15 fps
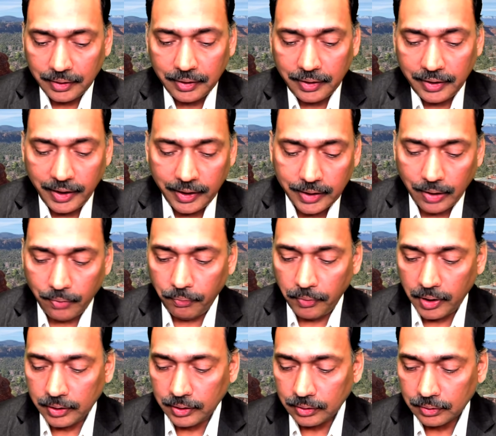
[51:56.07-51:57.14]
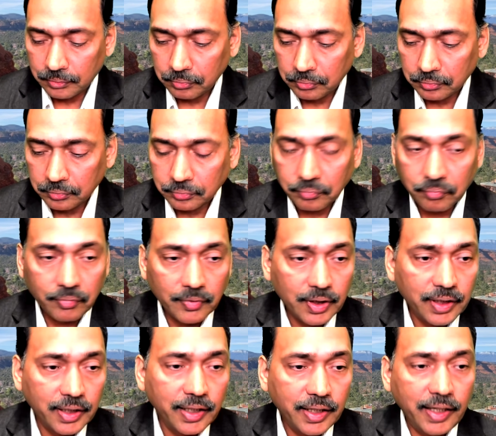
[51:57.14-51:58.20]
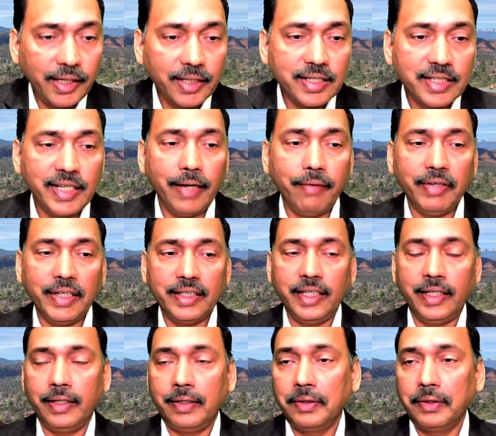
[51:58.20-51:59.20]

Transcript: data1 and save it there.